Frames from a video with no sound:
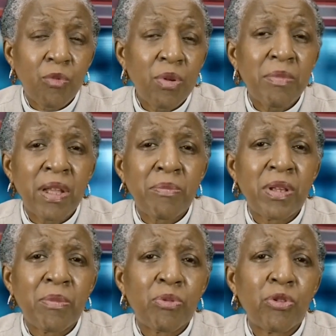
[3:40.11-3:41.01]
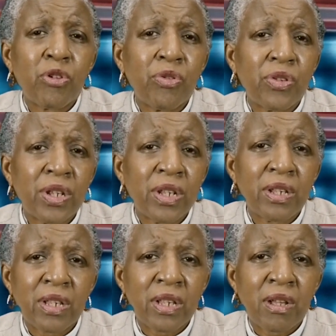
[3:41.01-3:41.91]
We may be producing
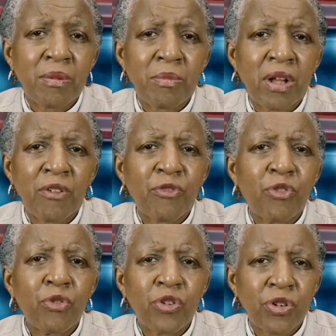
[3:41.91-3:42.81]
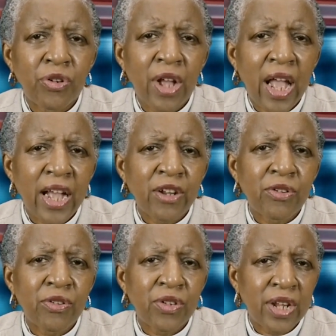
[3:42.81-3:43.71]
some future
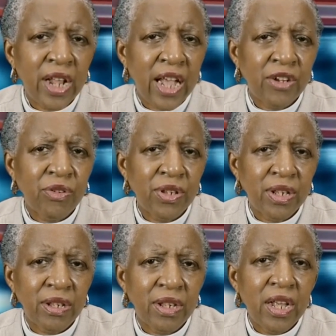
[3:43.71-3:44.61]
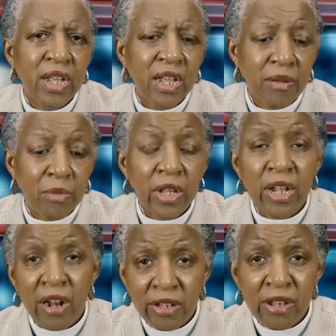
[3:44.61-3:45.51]
actors and actresses
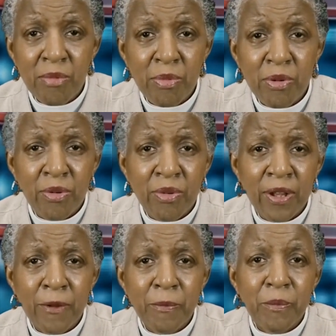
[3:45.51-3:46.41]
in our summer program.